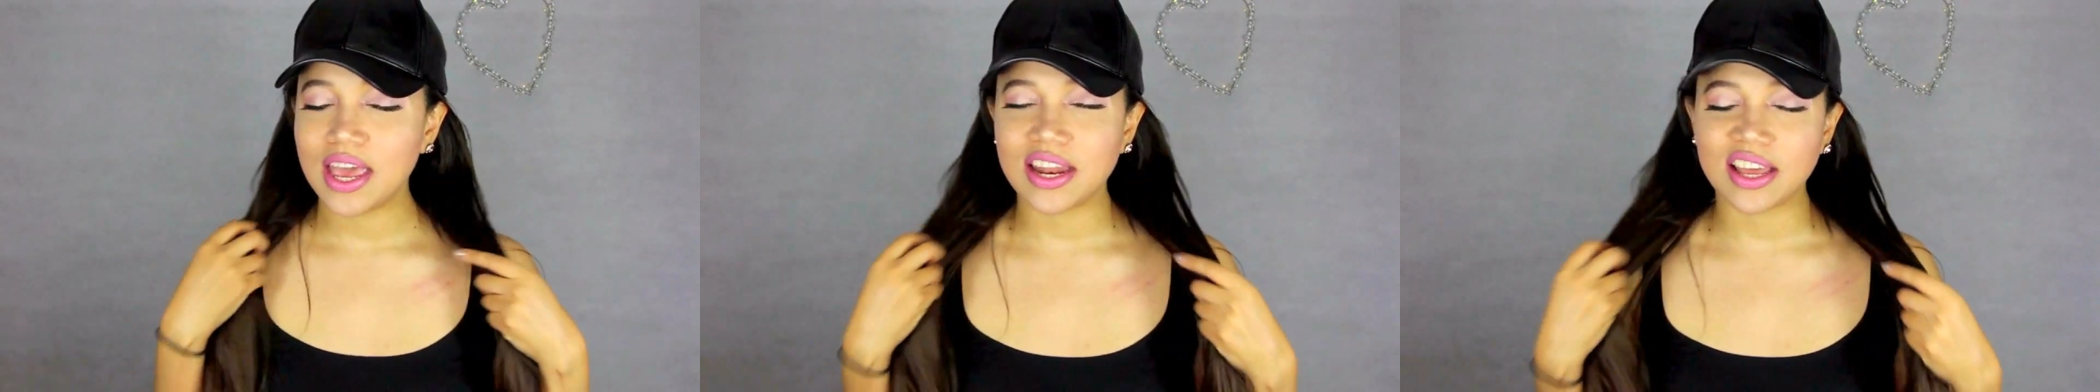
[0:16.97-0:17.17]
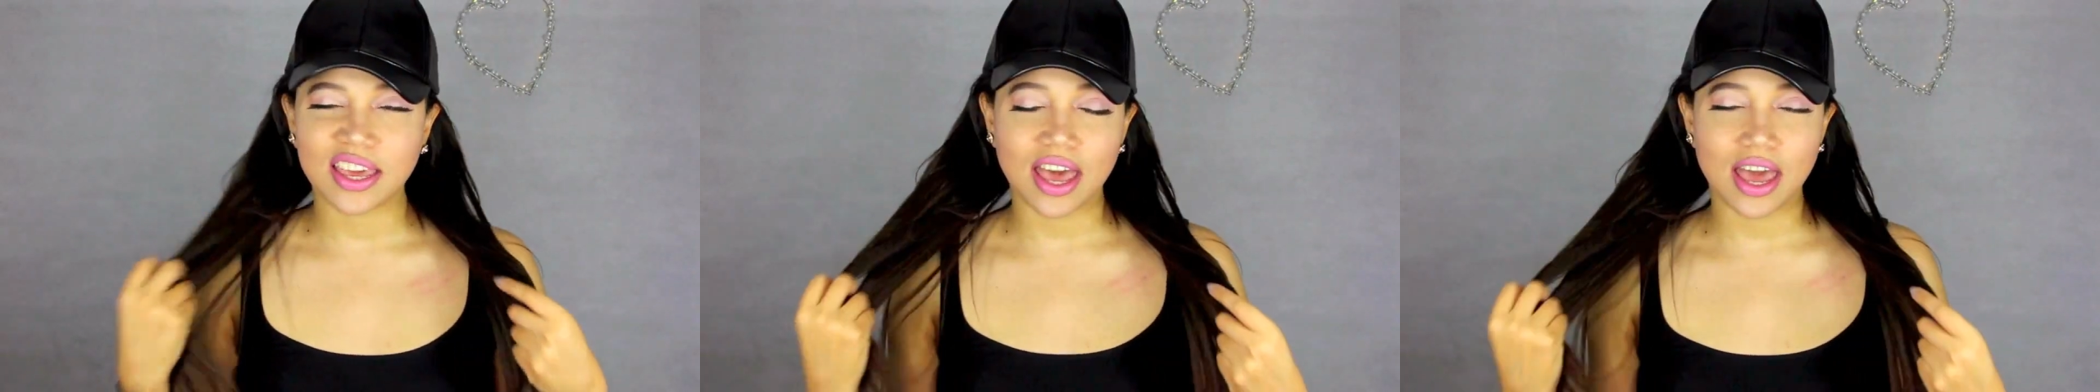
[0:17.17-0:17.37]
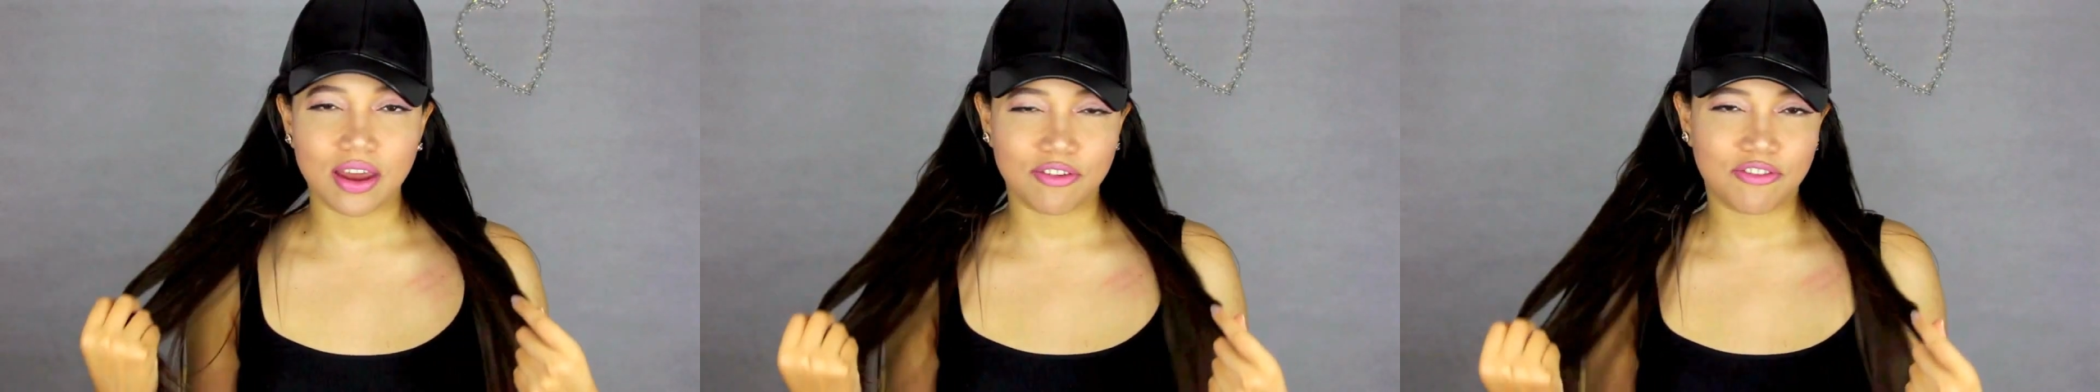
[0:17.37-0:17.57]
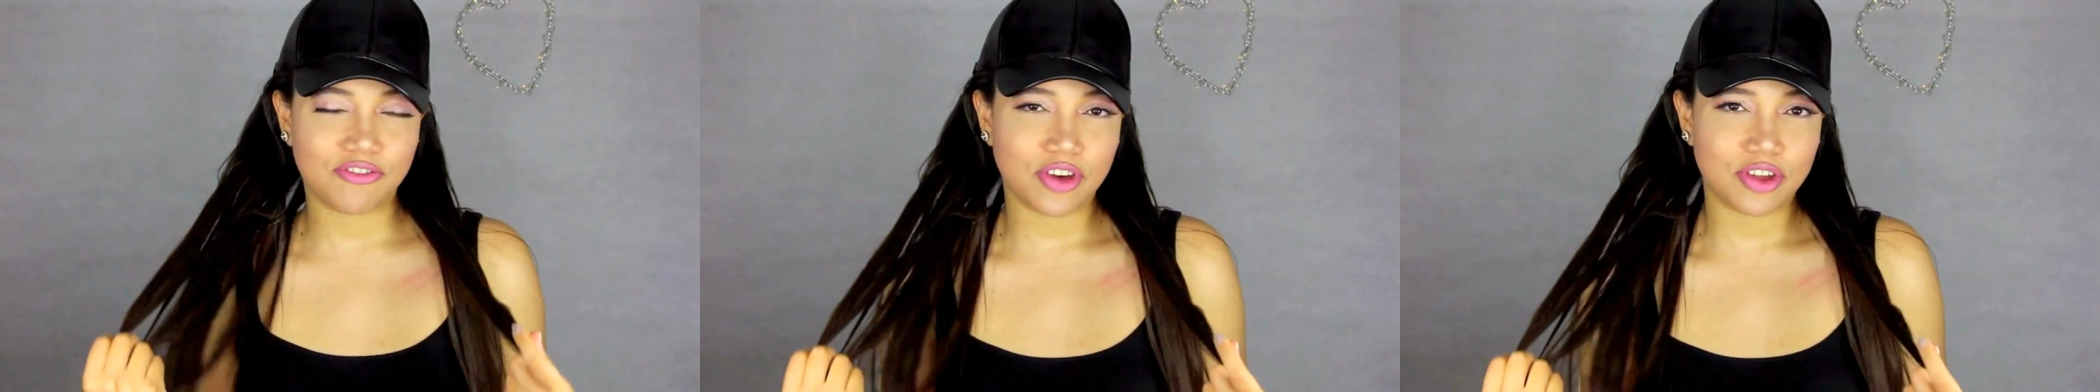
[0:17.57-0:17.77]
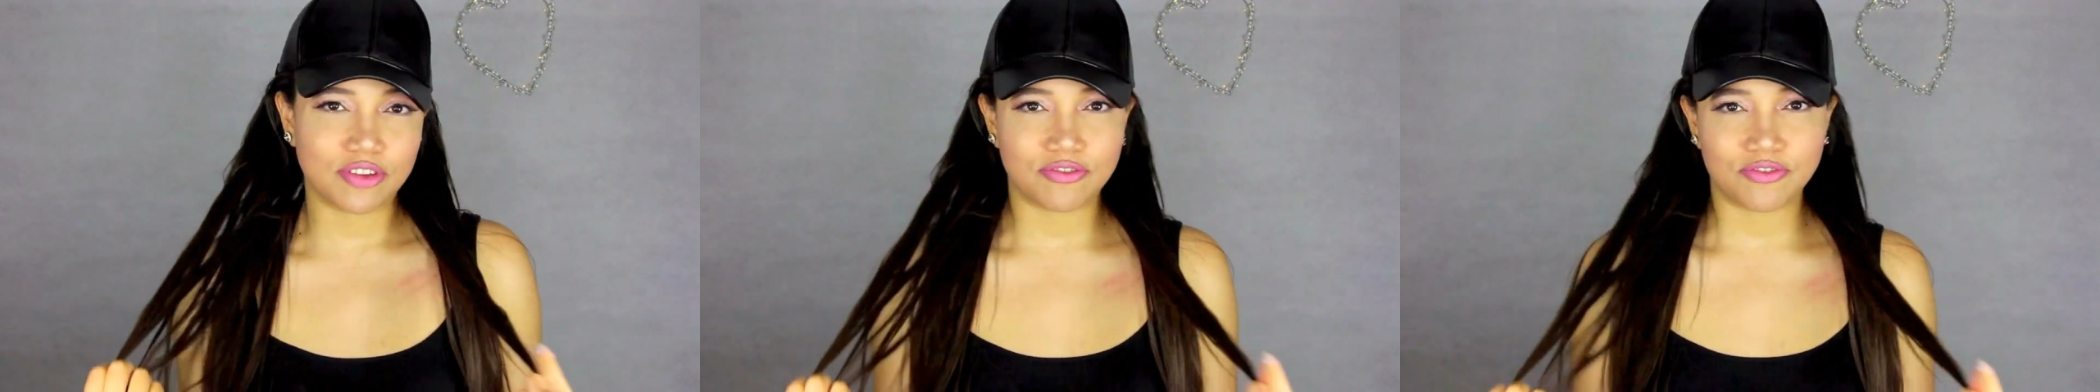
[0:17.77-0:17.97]
in a kind of
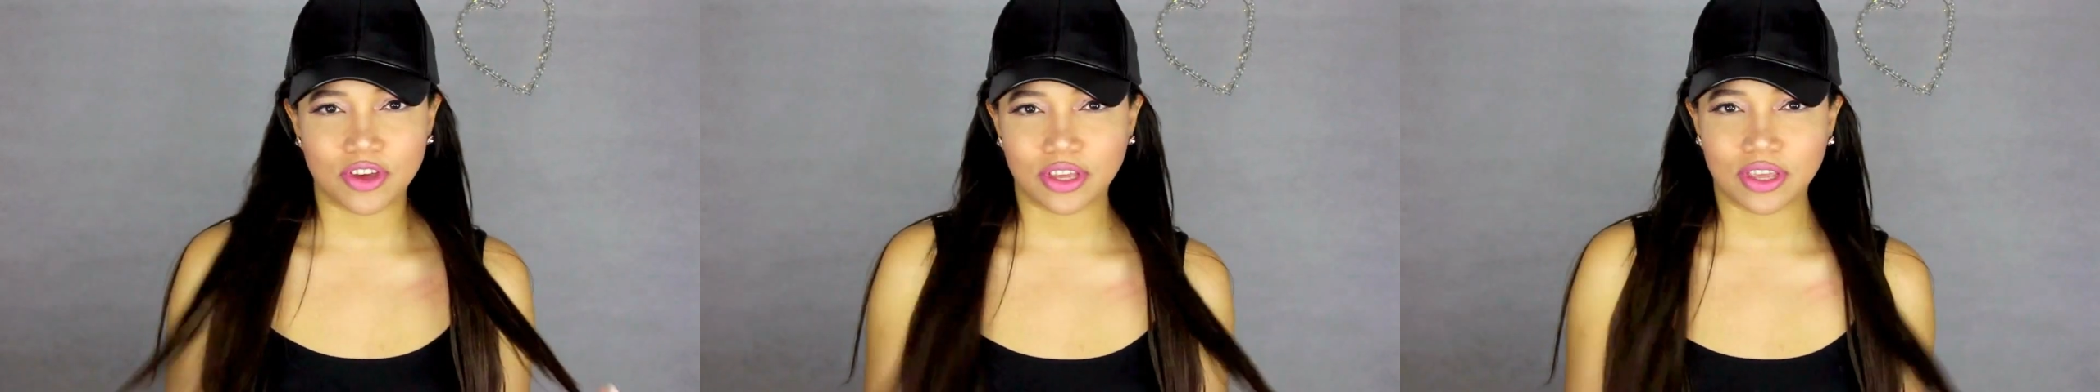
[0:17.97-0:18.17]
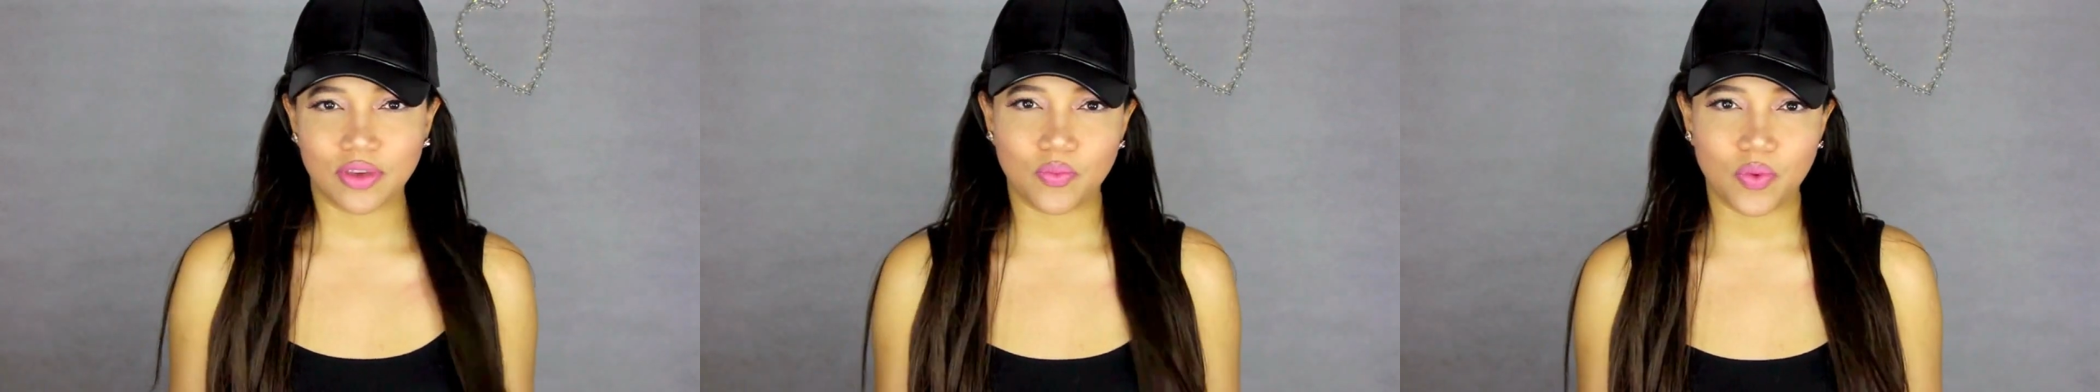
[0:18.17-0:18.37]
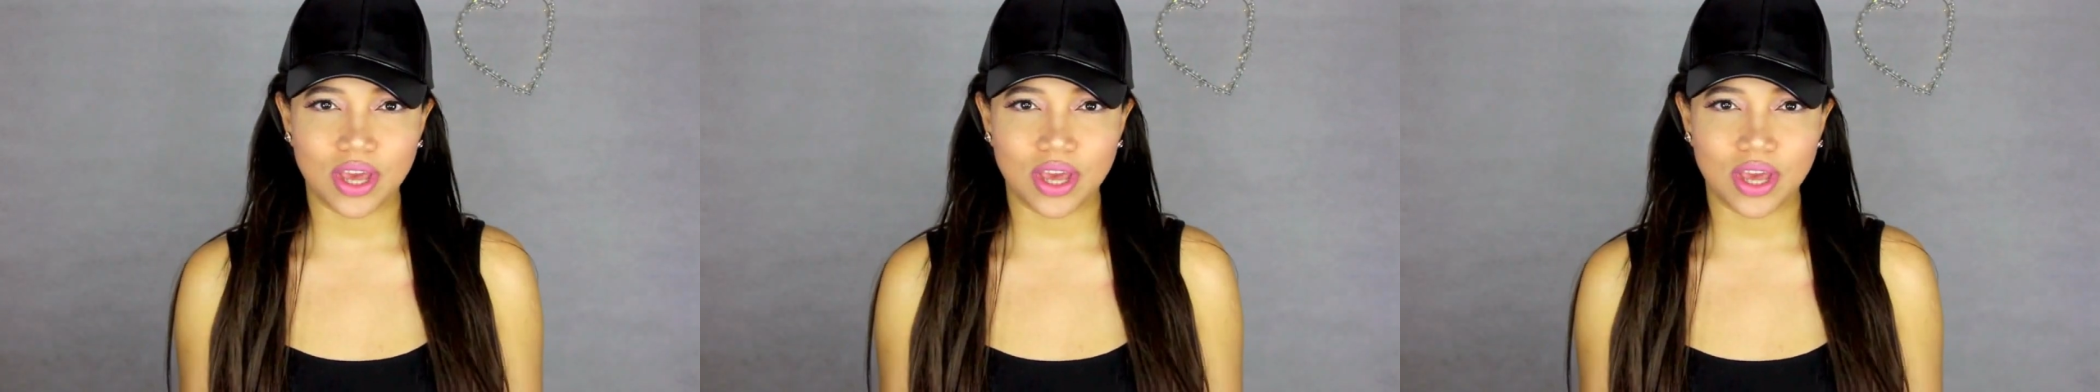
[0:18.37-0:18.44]
fun and funky